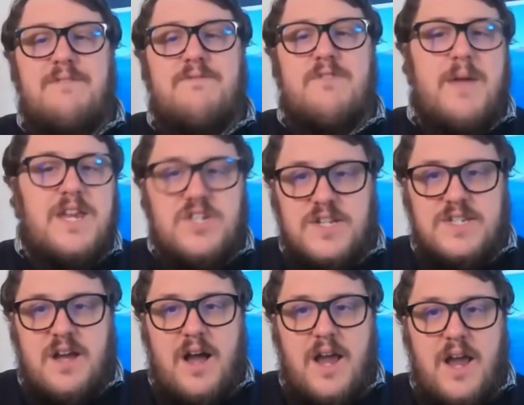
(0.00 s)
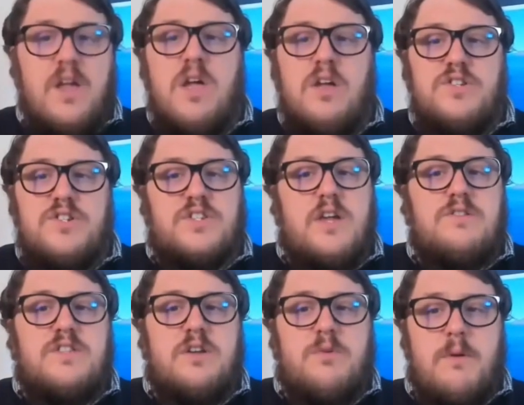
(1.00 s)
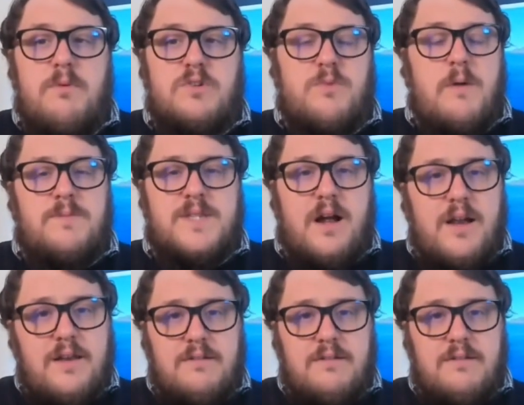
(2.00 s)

information site. Just go to the QuickBooks website,